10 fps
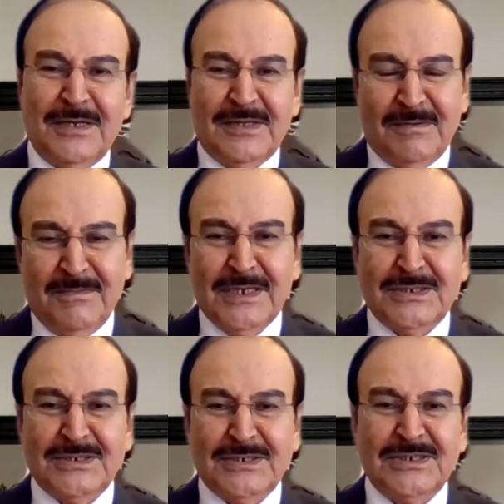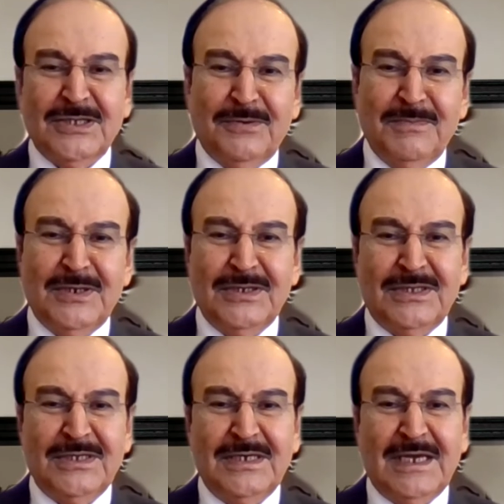by the merchant
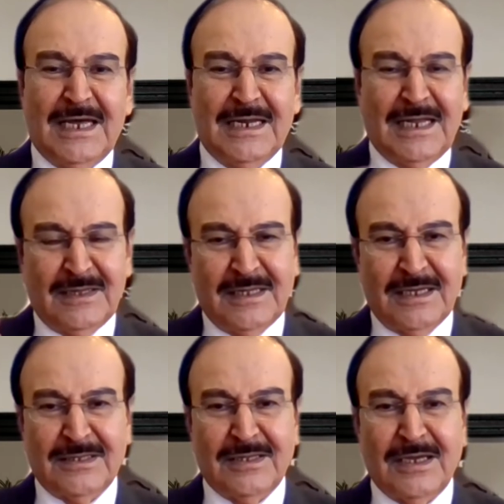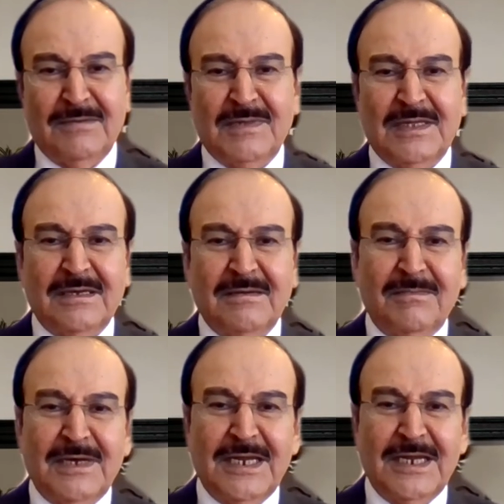community and at that time the
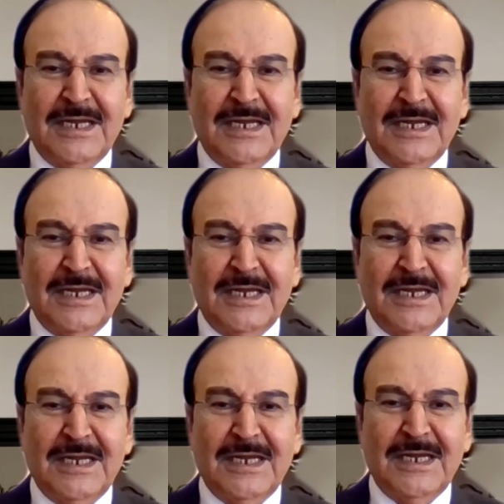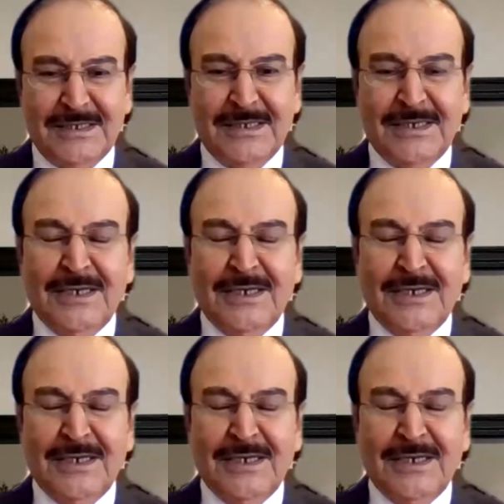Manama municipality.